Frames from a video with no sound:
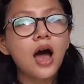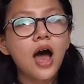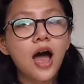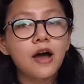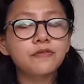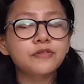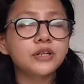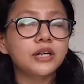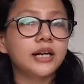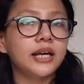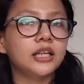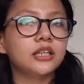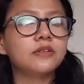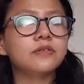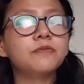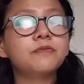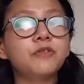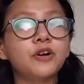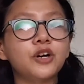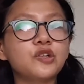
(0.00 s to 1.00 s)
after it
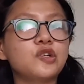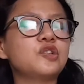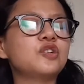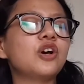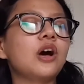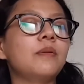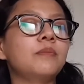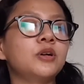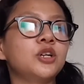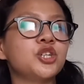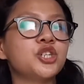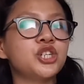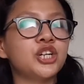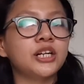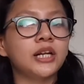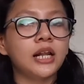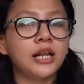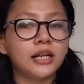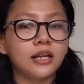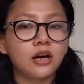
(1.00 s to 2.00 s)
first
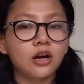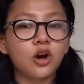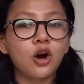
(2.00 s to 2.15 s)
commercialized.